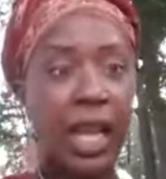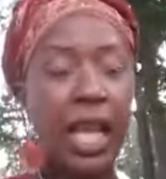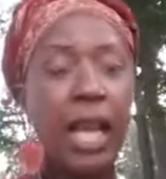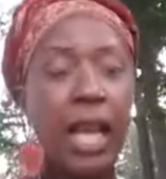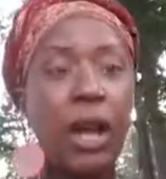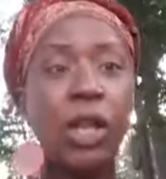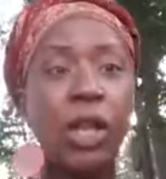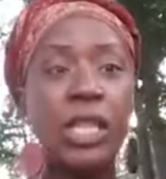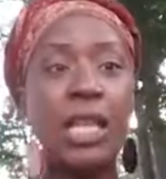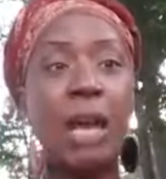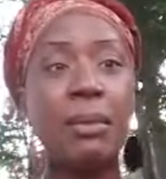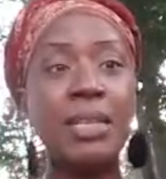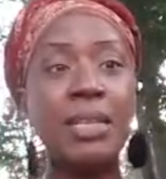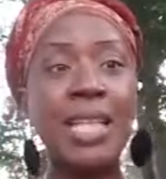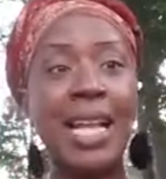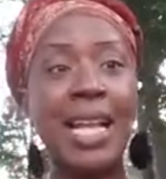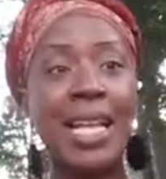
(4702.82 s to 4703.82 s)
or
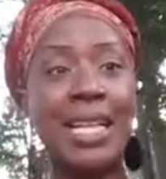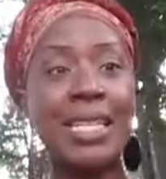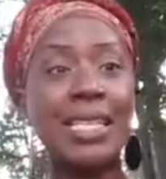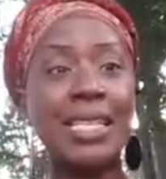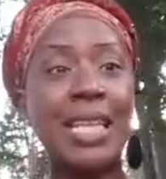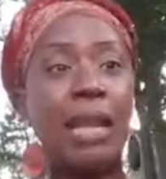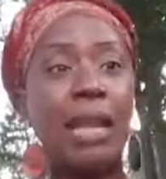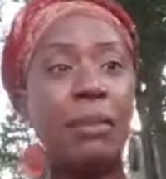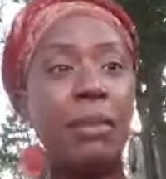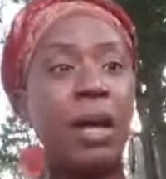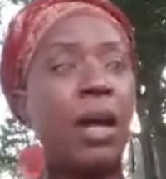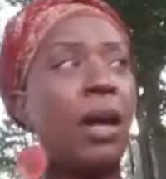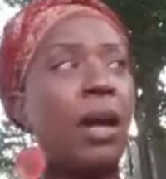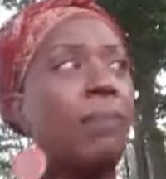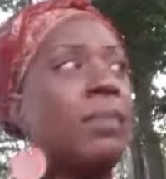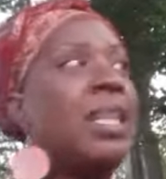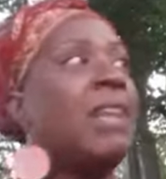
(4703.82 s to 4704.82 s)
domiciling in the same
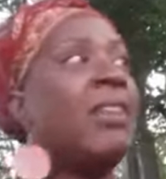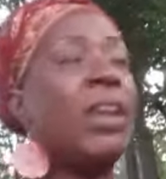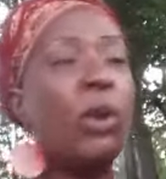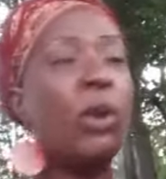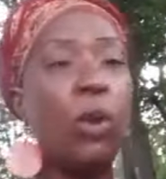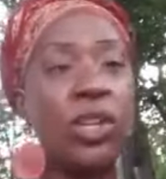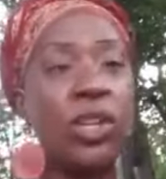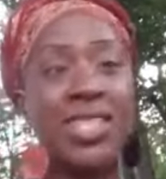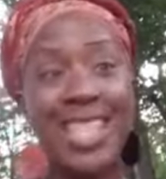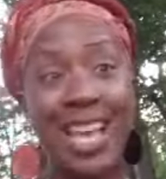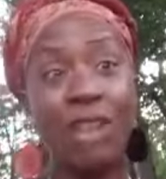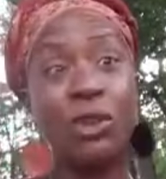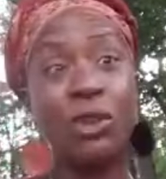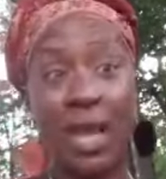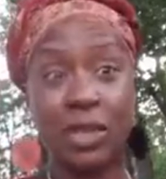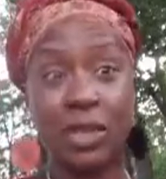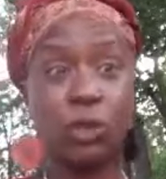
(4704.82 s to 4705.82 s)
um, living quarters, now you
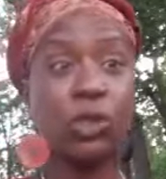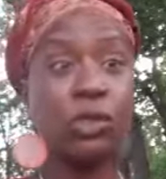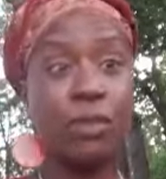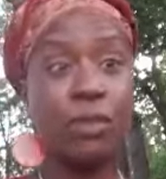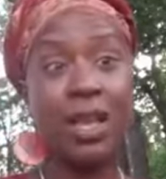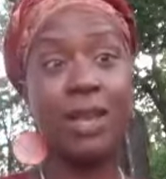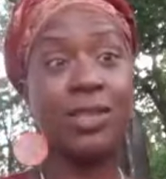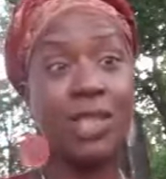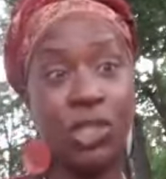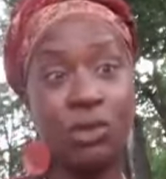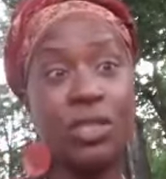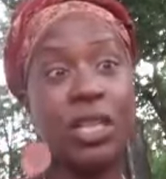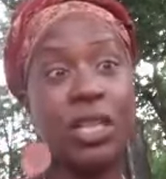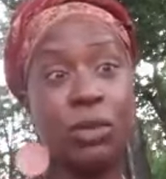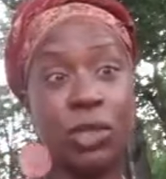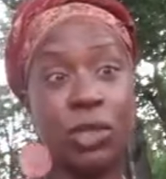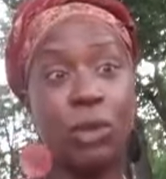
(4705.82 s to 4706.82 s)
got those smells and you're
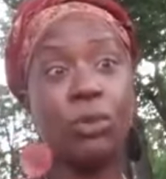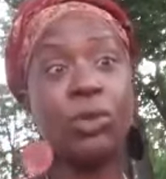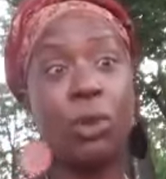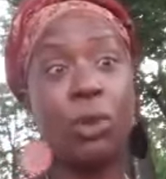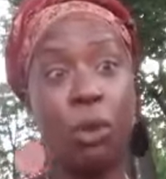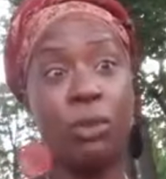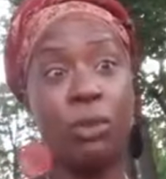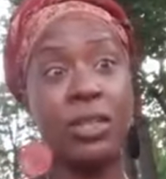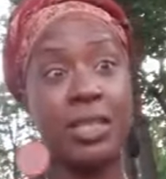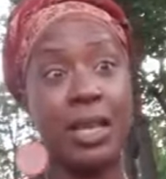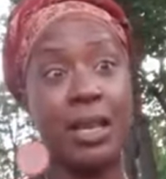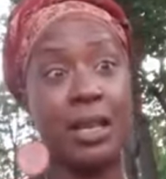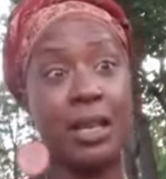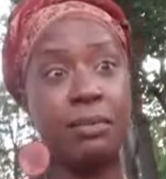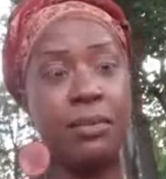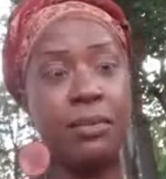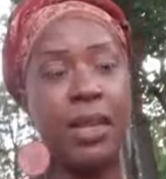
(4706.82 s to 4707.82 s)
dealing with those all the
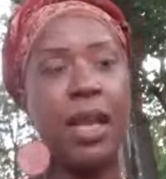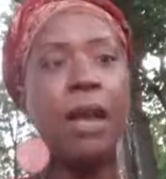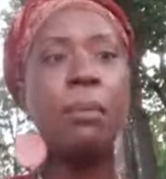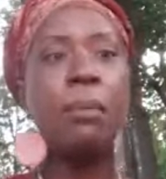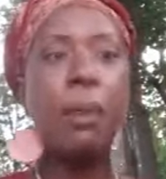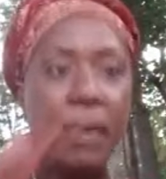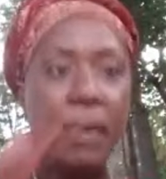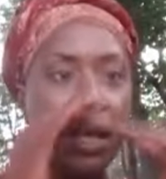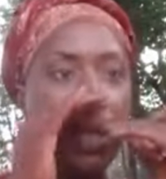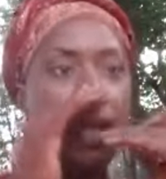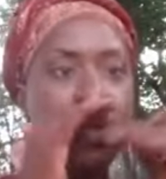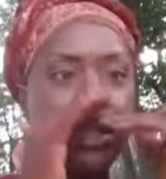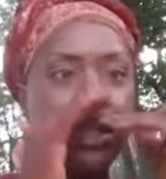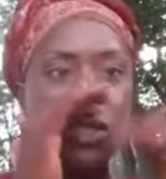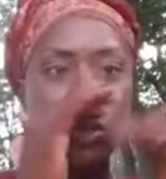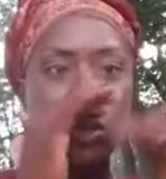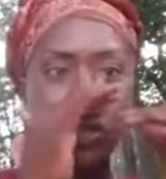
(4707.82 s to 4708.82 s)
time. But
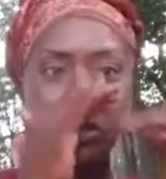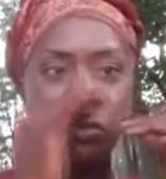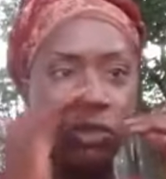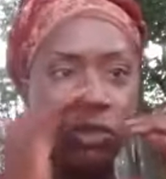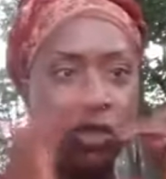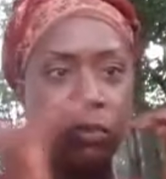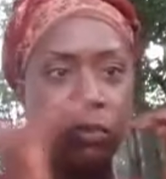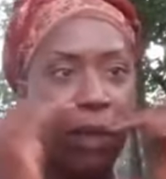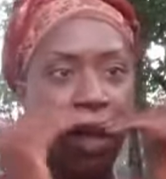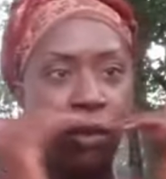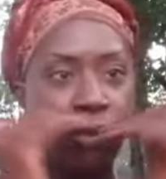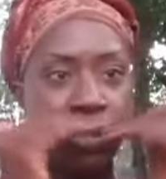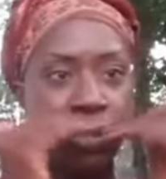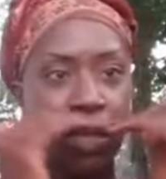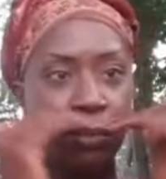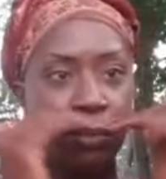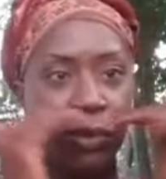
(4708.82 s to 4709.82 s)
because you're smell
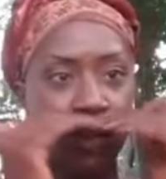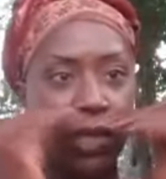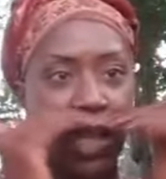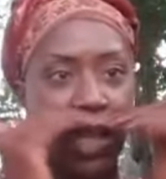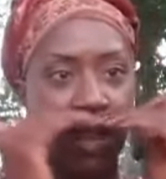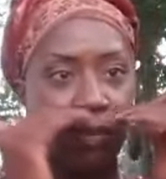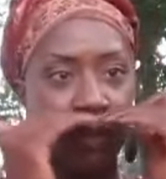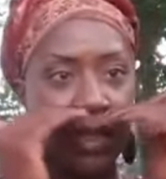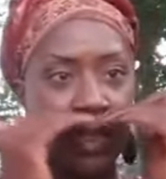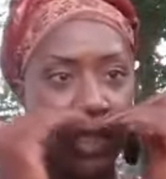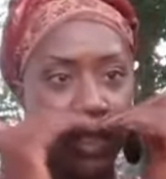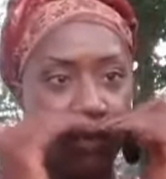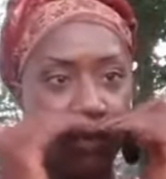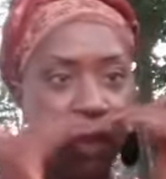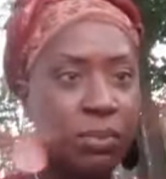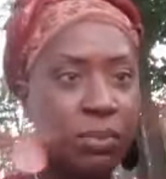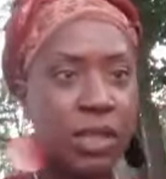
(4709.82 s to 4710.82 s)
receptors have been
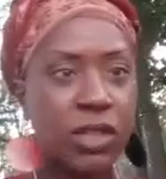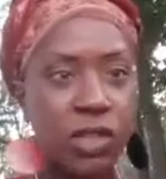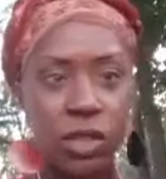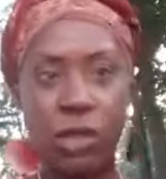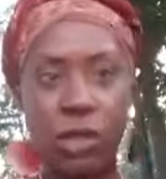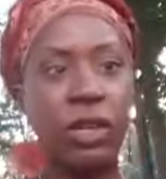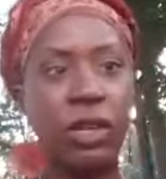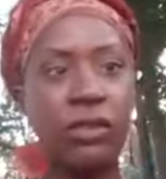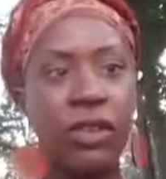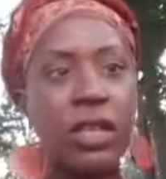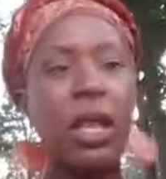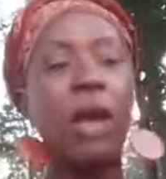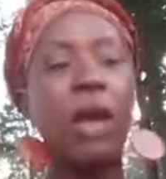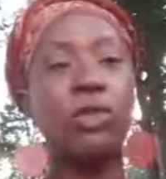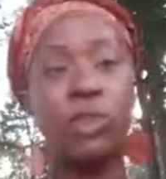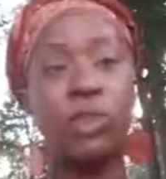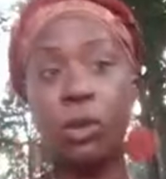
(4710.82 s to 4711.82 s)
disrupted, you don't even
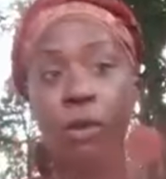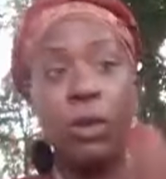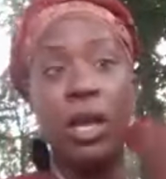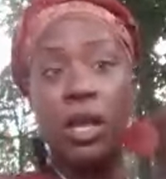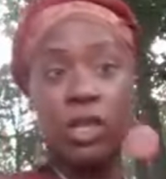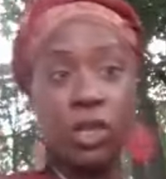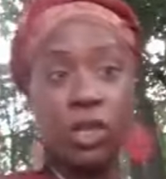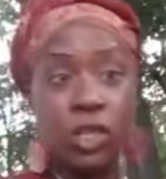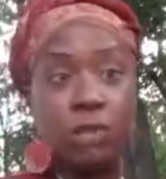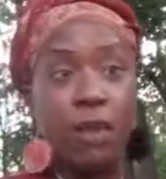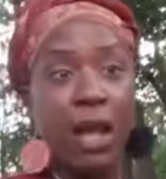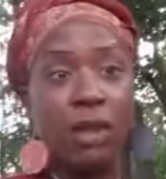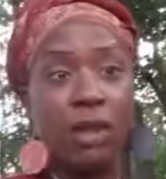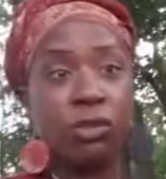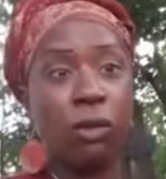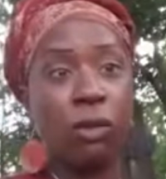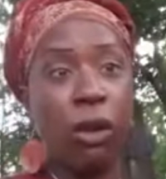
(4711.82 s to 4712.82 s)
know. So your
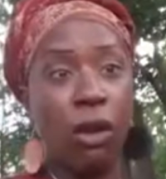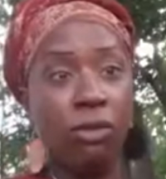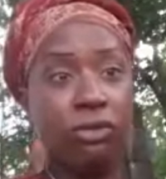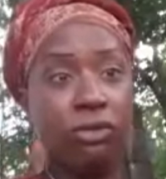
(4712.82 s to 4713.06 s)
smells are off.